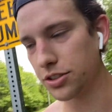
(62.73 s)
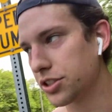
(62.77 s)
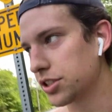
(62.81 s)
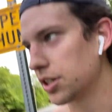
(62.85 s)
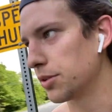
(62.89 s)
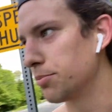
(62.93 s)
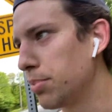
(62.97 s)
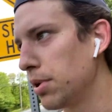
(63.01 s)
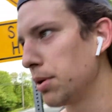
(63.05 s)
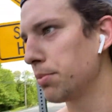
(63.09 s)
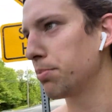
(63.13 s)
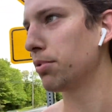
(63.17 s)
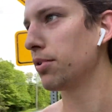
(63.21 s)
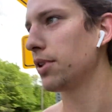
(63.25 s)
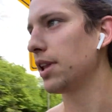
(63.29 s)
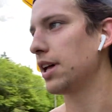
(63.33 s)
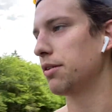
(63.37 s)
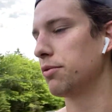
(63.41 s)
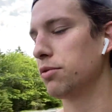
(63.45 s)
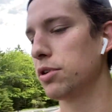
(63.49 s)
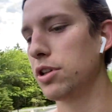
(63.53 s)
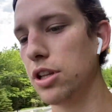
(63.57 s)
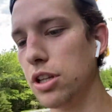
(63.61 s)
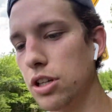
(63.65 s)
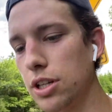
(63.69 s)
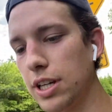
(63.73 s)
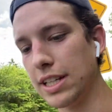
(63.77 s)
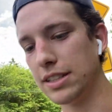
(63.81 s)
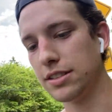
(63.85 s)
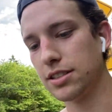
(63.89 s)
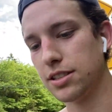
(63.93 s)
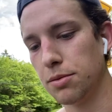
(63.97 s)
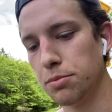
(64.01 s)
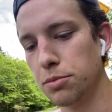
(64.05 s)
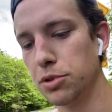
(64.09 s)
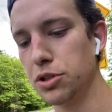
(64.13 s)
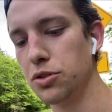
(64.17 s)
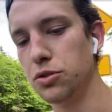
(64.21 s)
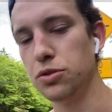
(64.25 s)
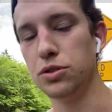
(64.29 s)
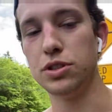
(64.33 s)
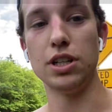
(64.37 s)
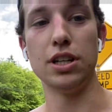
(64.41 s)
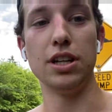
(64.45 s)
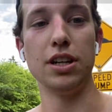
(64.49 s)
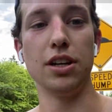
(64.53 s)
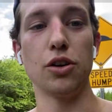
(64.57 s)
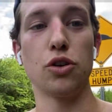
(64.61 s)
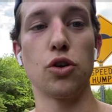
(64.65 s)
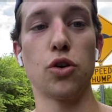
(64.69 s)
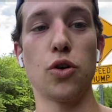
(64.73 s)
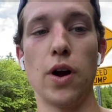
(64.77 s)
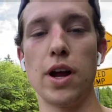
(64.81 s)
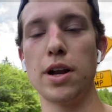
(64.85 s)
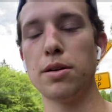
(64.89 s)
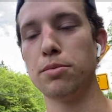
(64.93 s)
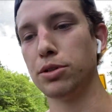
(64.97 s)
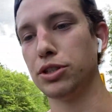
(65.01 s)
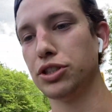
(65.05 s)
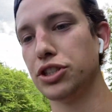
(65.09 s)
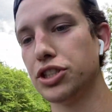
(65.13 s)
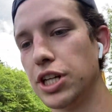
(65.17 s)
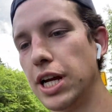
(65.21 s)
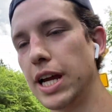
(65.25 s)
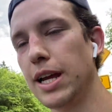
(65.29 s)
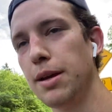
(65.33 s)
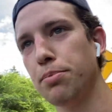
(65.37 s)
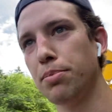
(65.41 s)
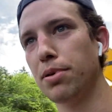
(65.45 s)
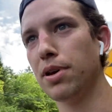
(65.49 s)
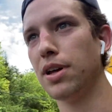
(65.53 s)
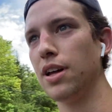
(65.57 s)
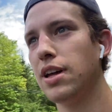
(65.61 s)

some people that would look at someone who's in incredible shape